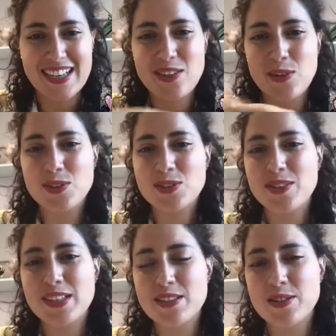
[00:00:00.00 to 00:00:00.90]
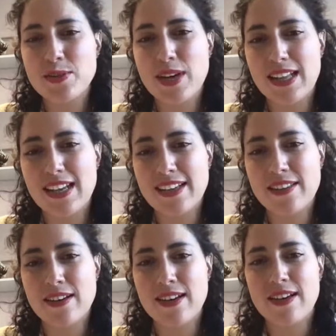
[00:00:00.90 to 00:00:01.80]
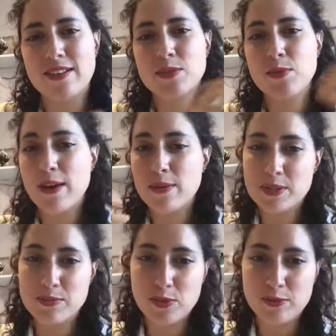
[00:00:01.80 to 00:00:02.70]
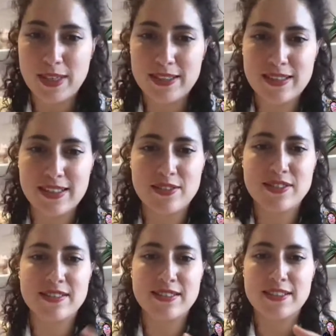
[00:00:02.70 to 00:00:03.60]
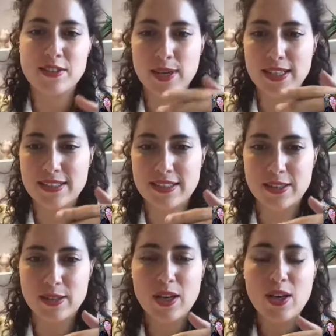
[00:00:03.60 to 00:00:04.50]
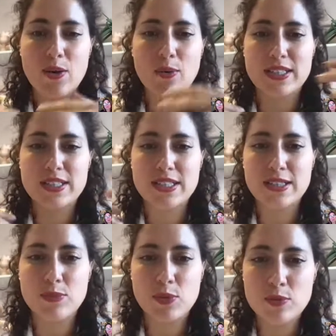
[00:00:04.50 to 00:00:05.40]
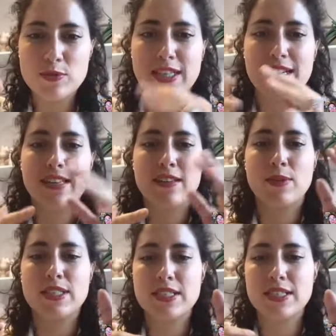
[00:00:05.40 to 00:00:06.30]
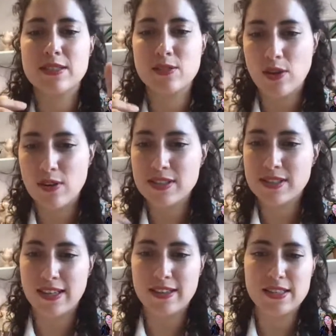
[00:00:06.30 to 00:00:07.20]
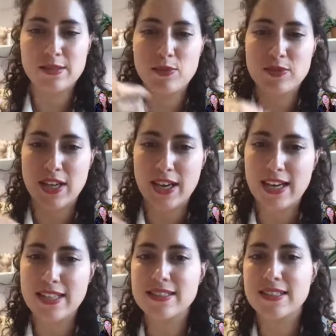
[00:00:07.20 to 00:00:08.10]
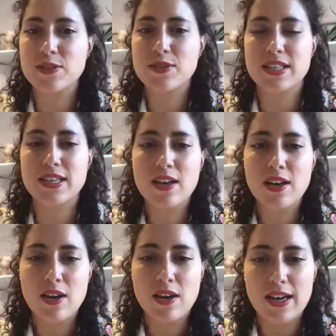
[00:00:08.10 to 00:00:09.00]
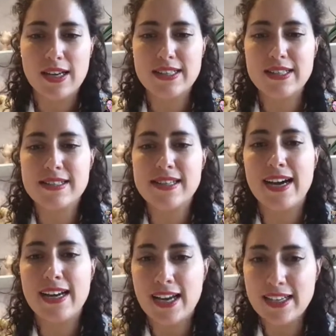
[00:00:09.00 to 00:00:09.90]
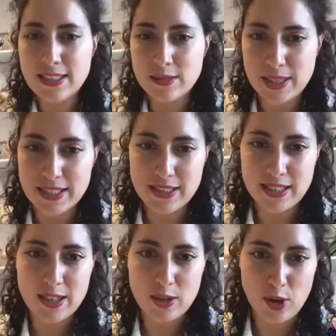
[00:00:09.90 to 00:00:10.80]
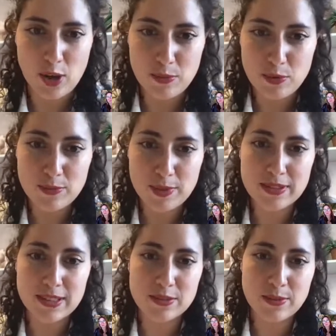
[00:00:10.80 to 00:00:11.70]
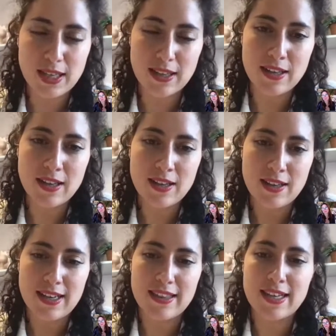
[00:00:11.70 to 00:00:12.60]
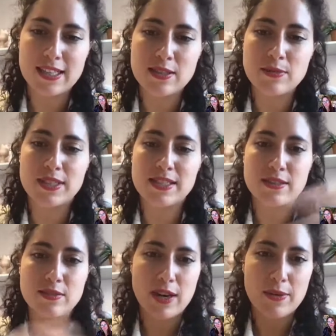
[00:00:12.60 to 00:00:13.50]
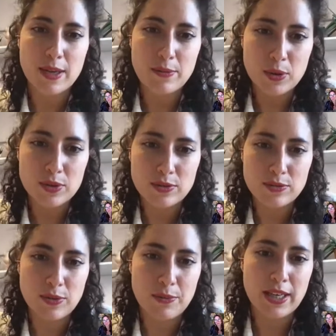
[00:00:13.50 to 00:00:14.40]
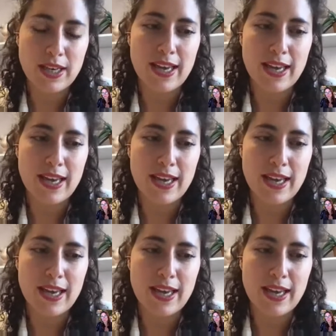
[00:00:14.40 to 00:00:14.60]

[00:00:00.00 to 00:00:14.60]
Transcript: And also it's to highlight the wearer's movement and of sensuality when she moves, and when she talks and she moves her hands, and you see it's highlighting basically a movement as well. And that's what's very important for me.